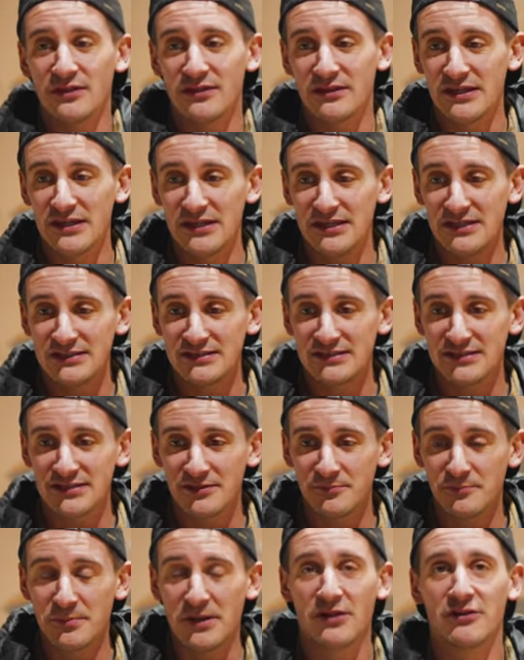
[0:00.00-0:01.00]

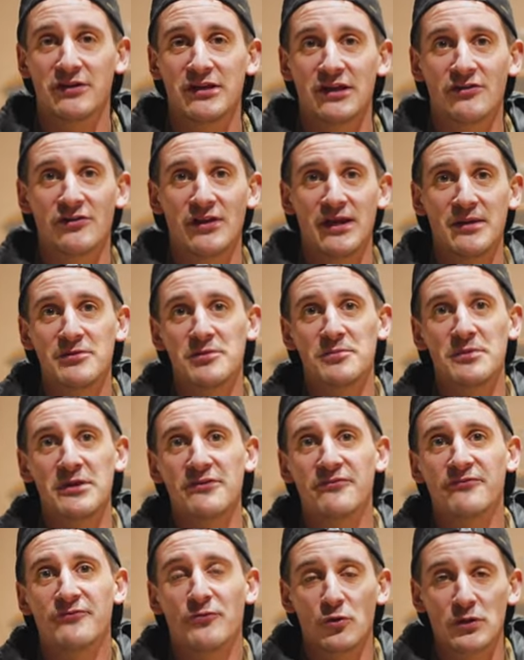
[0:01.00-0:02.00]
these Pelican claim to
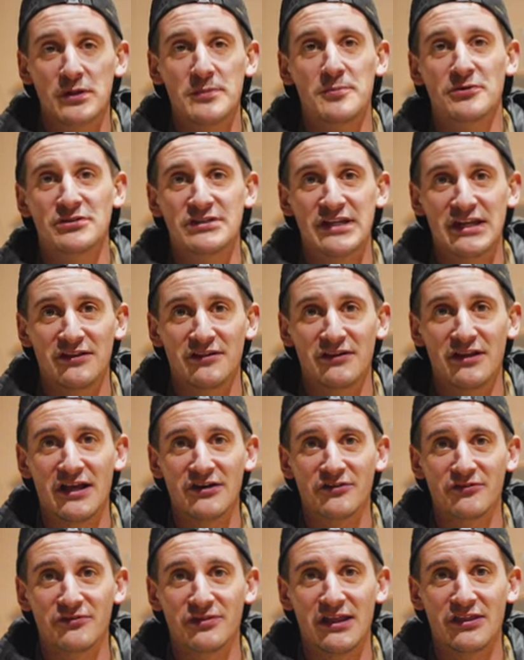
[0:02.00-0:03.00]
be 40%
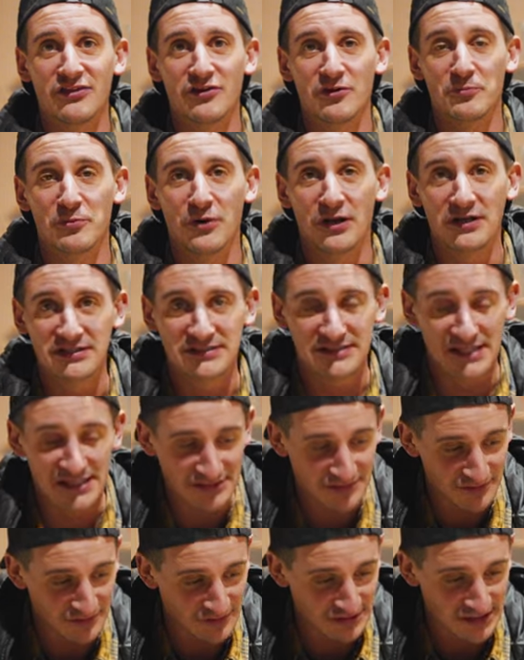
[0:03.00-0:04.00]
lighter than their
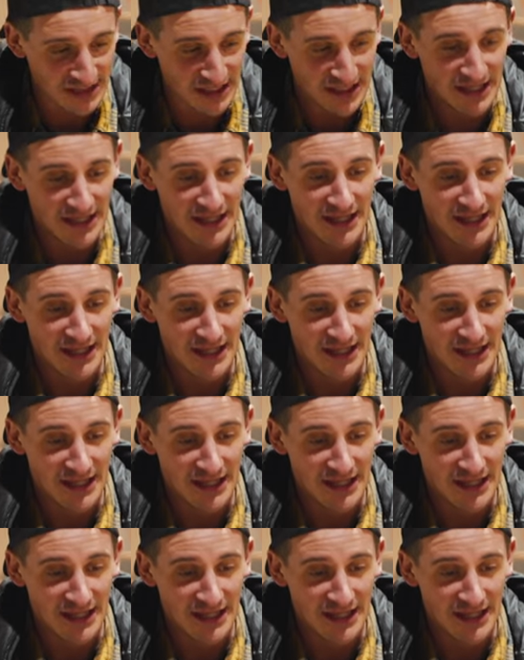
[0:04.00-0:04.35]
predecessors.